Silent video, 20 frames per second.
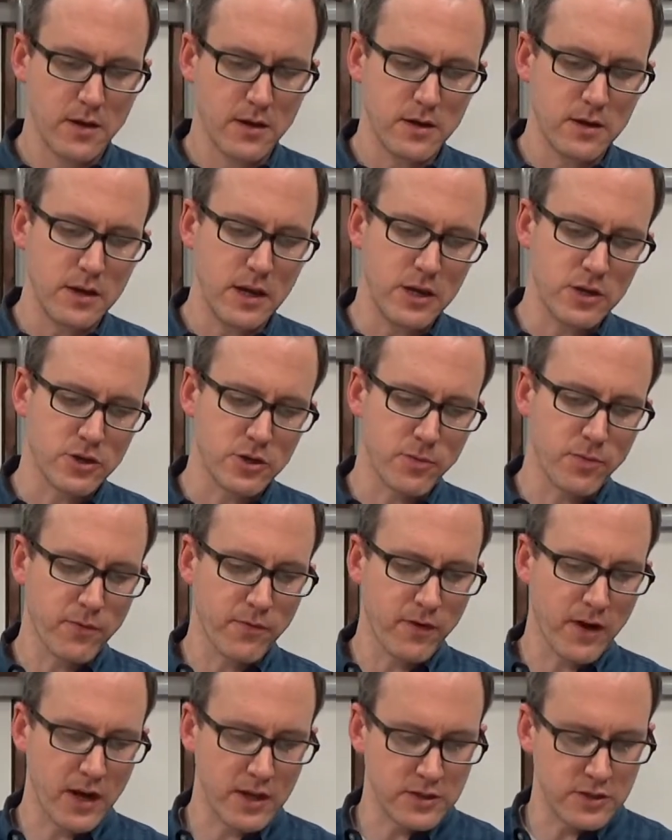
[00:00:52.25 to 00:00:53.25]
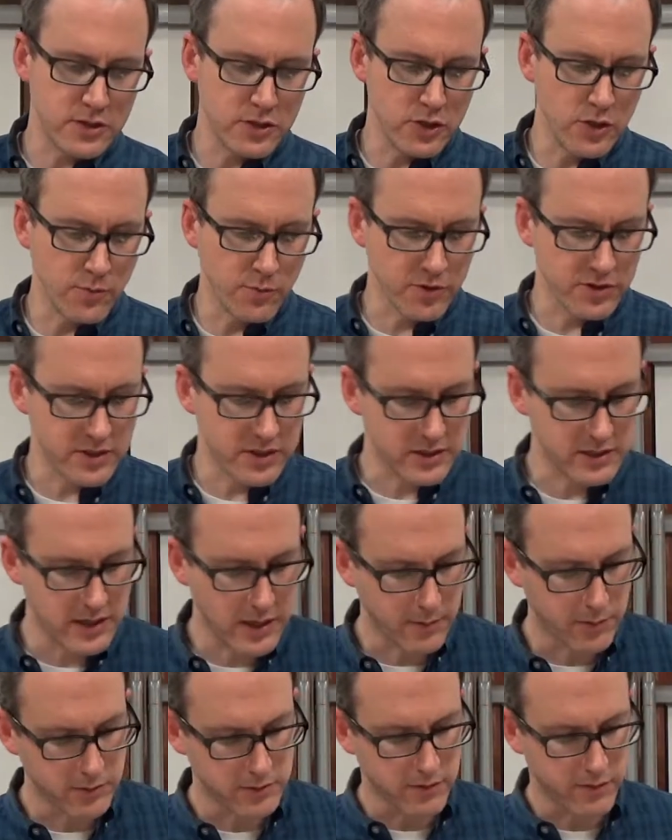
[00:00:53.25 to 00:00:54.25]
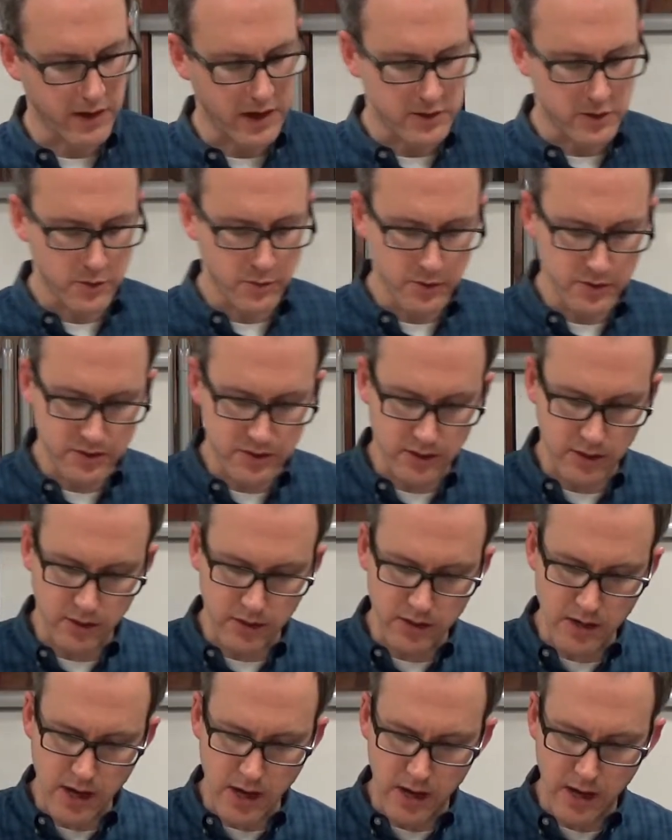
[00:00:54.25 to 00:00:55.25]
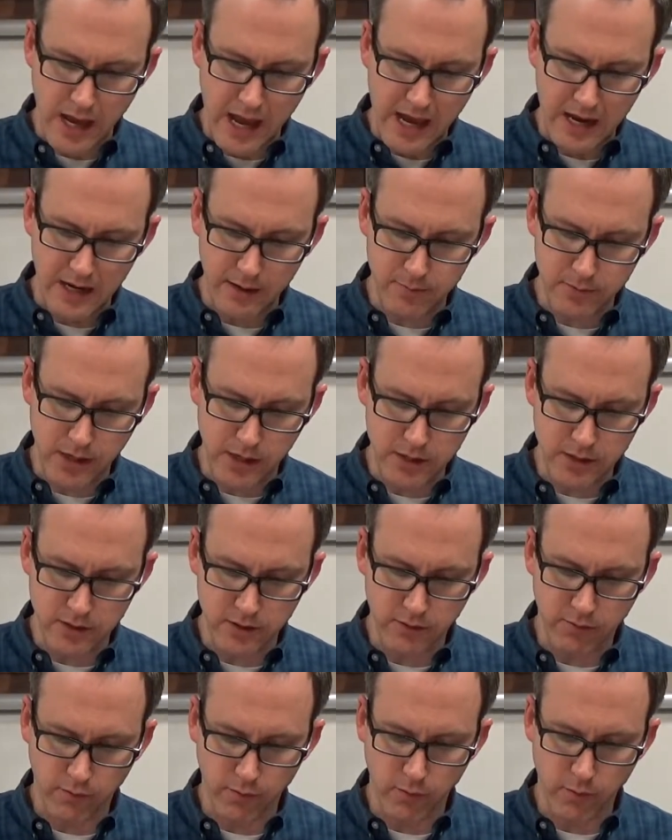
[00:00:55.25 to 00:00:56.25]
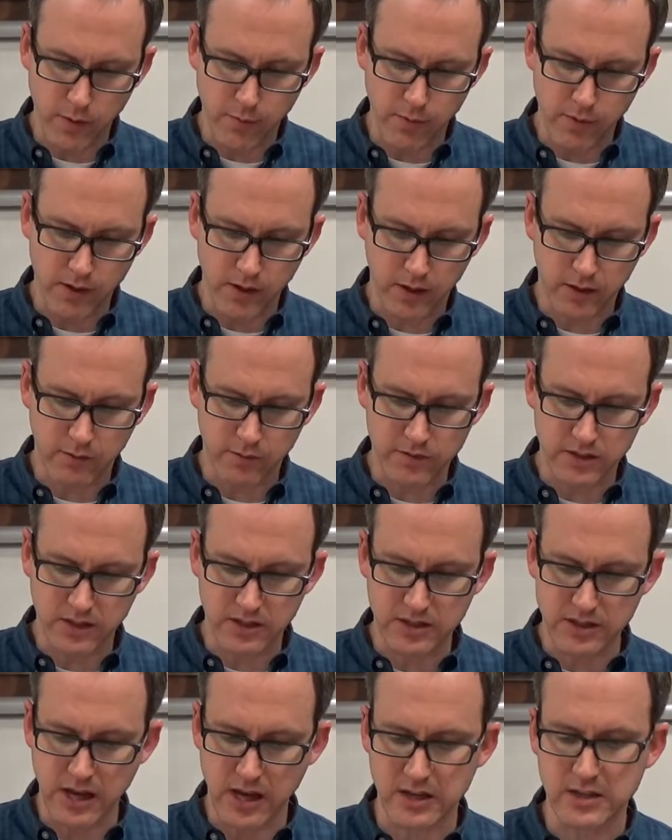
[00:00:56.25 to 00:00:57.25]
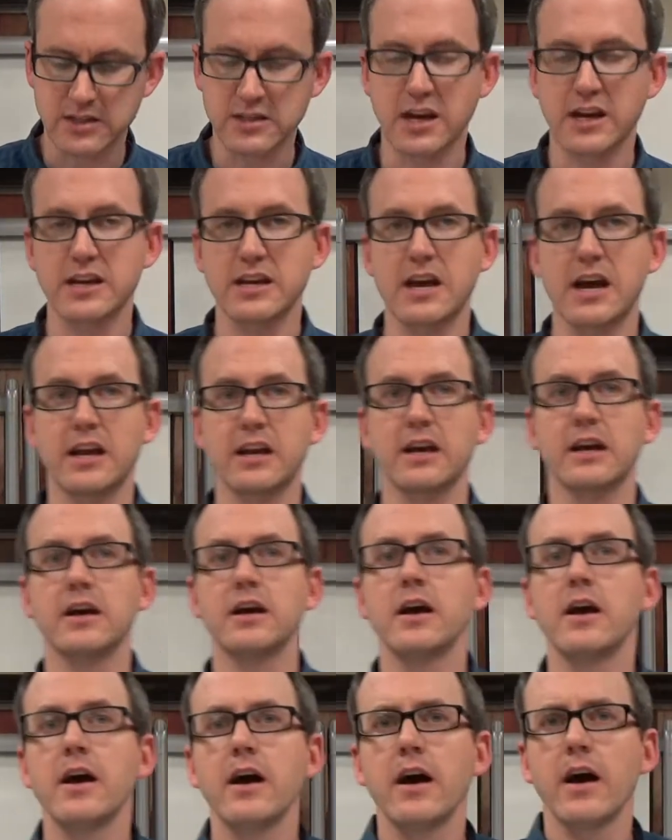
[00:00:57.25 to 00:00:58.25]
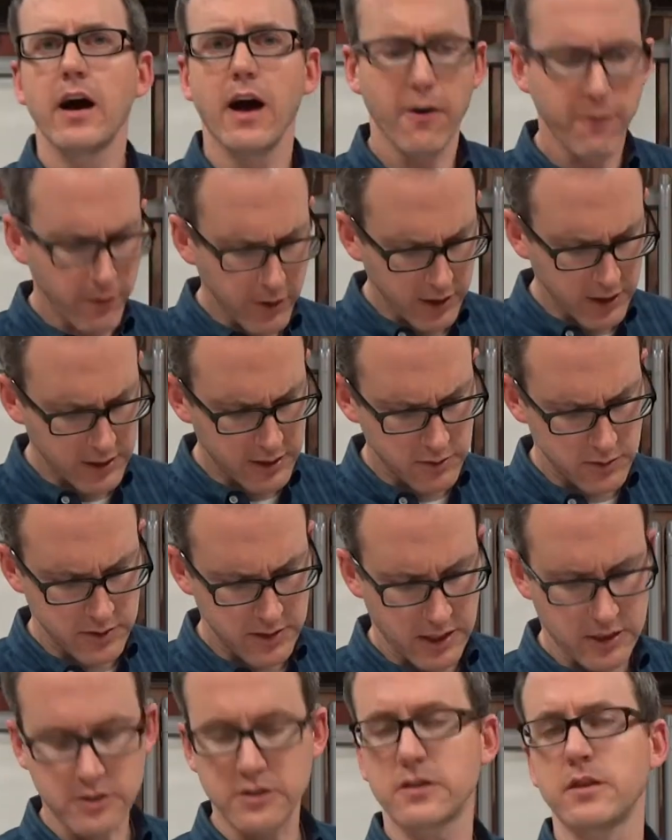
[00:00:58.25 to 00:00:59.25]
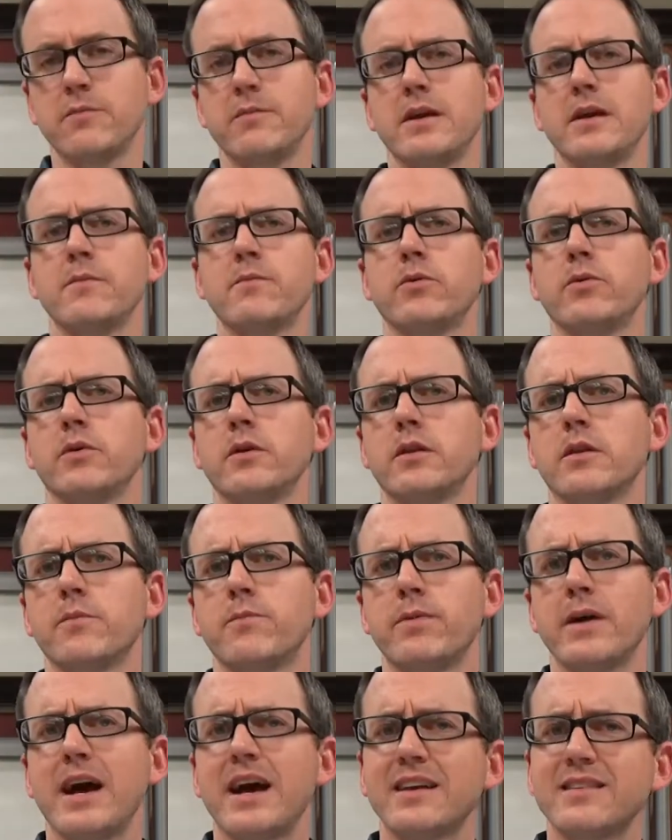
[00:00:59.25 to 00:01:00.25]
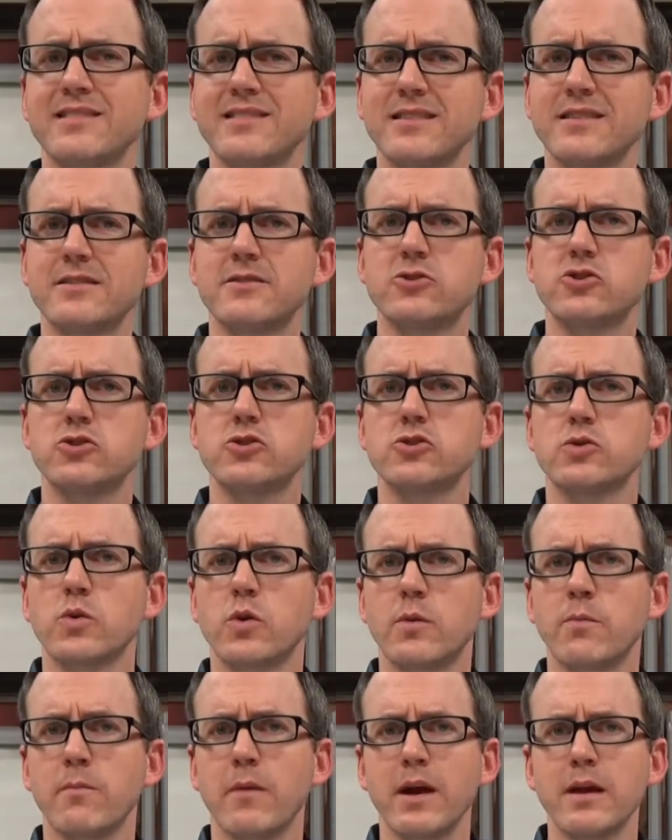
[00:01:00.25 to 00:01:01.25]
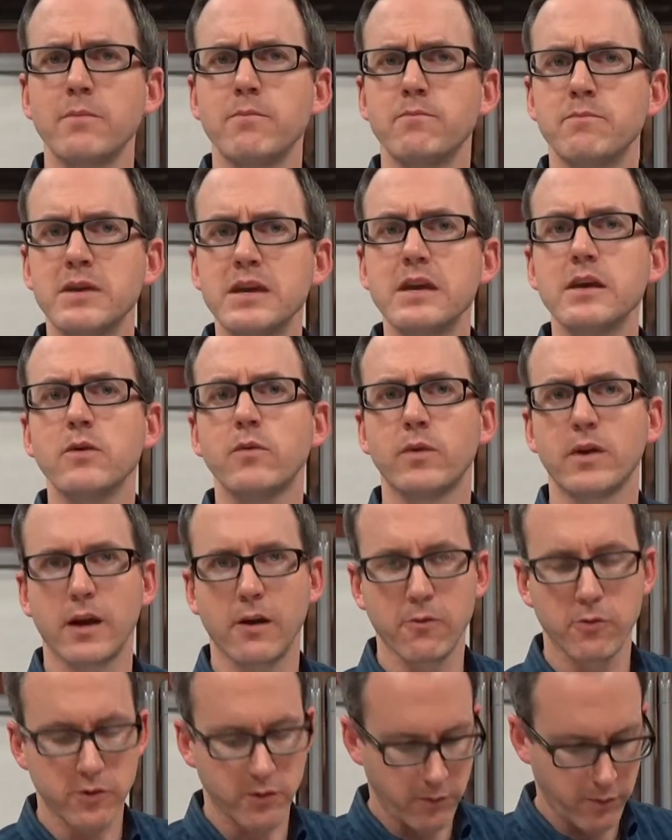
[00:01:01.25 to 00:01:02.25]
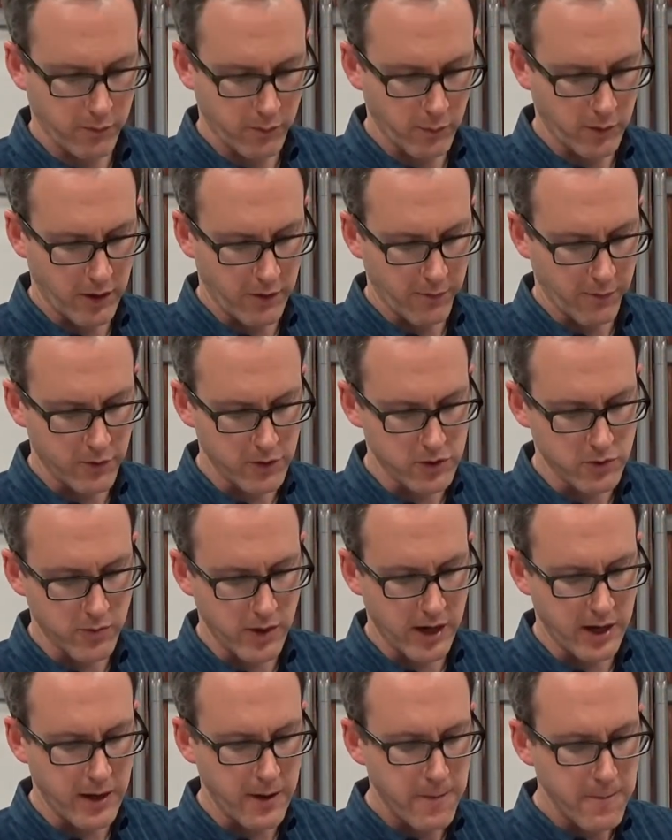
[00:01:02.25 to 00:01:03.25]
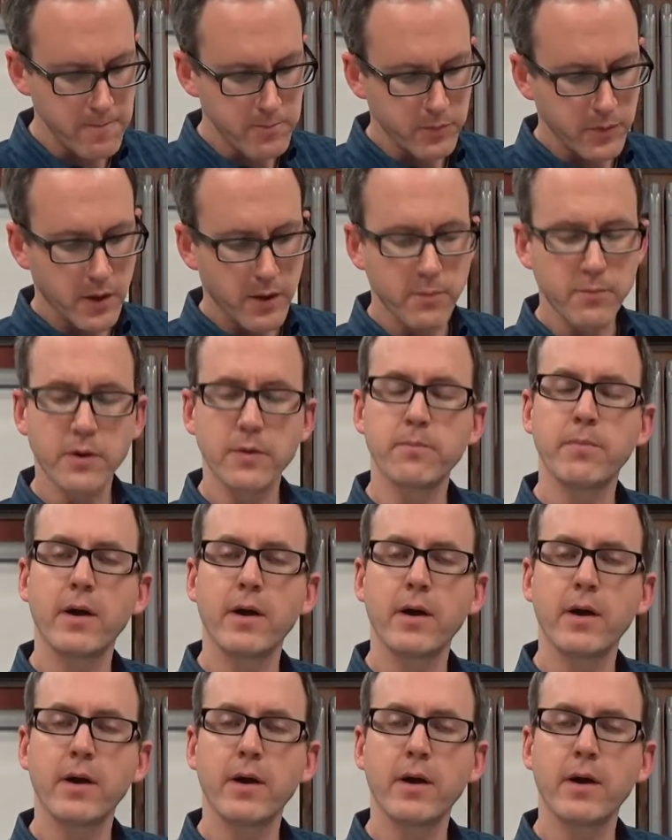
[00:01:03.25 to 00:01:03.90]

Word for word: nature provides numerous examples of attributes that are not adaptations for reproductive success, yada yada. I felt like this was actually the main point of the passage, or might be when I was when I first read it. But